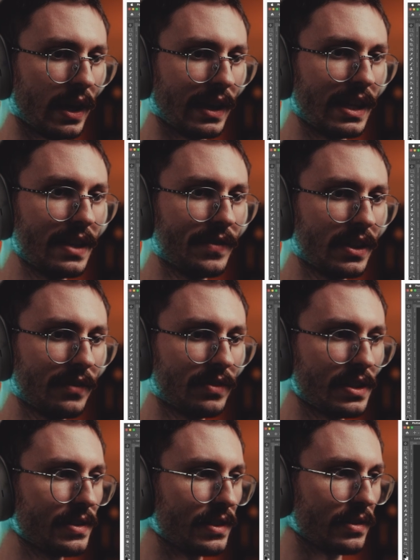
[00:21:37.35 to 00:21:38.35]
Even if
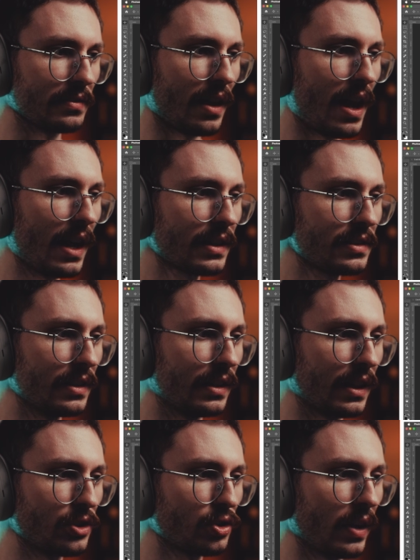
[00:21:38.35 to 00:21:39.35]
this is locked and I
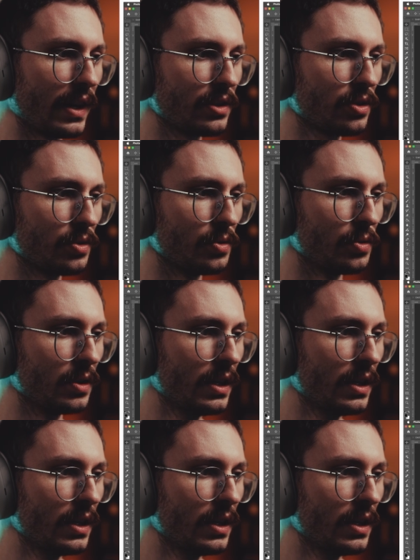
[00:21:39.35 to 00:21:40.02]
try to,